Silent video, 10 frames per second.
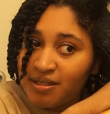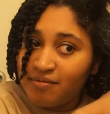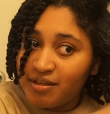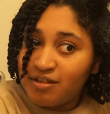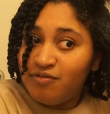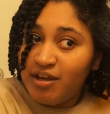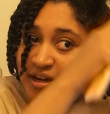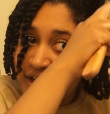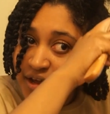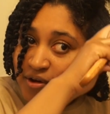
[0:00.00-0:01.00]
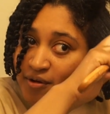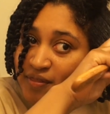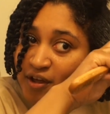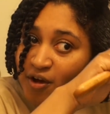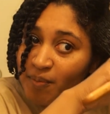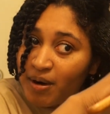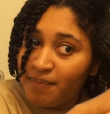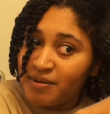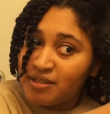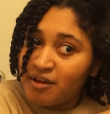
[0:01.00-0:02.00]
of this video and the whole
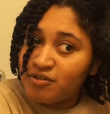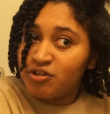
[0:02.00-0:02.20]
purpose of